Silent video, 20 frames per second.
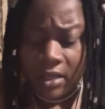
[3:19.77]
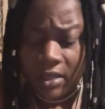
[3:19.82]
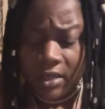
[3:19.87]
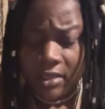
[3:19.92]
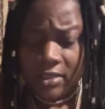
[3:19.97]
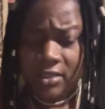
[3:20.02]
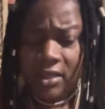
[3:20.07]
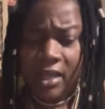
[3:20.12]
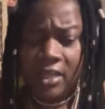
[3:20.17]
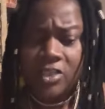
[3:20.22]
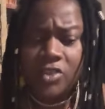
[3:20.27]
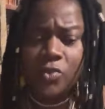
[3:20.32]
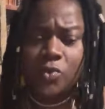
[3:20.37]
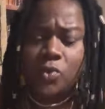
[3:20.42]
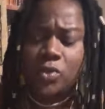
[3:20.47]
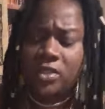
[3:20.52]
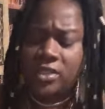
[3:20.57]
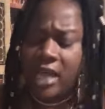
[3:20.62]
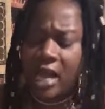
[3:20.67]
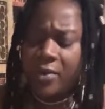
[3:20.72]
It's not
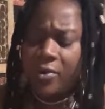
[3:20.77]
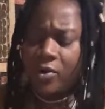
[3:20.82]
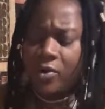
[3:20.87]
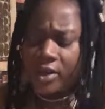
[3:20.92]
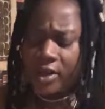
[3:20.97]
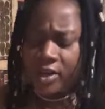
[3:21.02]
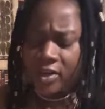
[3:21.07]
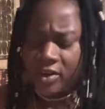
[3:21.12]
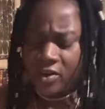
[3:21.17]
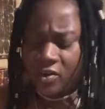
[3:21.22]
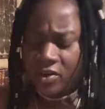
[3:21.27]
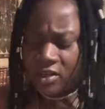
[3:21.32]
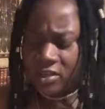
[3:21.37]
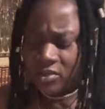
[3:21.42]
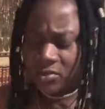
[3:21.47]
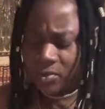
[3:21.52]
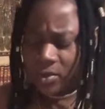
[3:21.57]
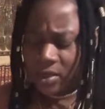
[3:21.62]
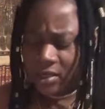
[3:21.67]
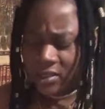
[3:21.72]
too tarot, you know,
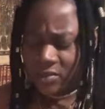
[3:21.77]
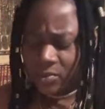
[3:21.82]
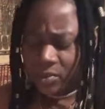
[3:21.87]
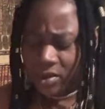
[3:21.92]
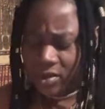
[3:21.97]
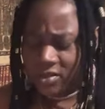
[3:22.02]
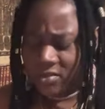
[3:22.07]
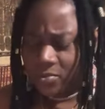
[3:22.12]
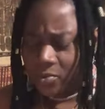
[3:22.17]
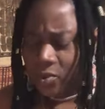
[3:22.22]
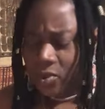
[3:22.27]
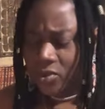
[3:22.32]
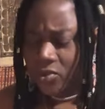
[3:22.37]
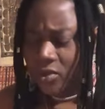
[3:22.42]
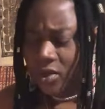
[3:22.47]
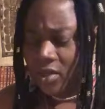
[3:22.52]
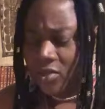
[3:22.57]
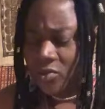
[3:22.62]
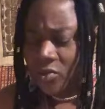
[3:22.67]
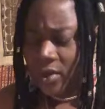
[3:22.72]
this one. This one is more
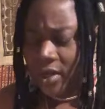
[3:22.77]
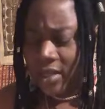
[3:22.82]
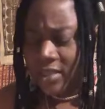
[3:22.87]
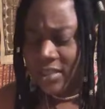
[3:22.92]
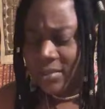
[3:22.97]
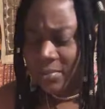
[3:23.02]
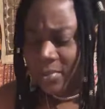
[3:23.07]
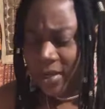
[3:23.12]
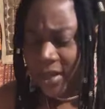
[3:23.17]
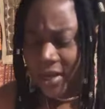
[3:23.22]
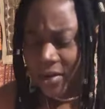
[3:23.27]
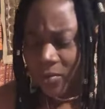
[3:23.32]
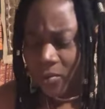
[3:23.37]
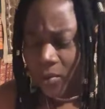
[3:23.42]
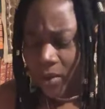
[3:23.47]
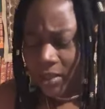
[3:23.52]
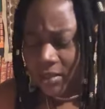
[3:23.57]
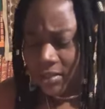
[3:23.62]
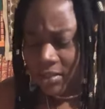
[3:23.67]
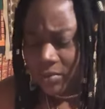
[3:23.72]
to explain
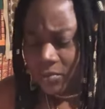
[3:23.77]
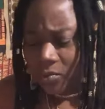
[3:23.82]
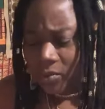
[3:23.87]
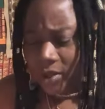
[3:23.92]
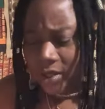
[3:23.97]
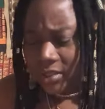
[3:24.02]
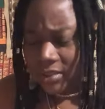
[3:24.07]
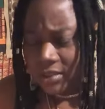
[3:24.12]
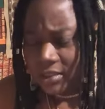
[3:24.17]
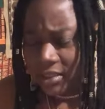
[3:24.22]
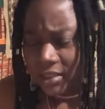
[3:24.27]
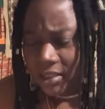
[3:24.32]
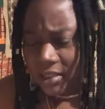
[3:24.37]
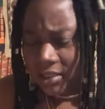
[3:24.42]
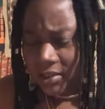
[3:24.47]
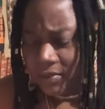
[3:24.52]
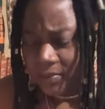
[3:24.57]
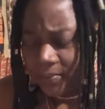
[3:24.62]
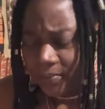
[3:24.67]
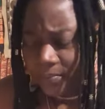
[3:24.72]
what it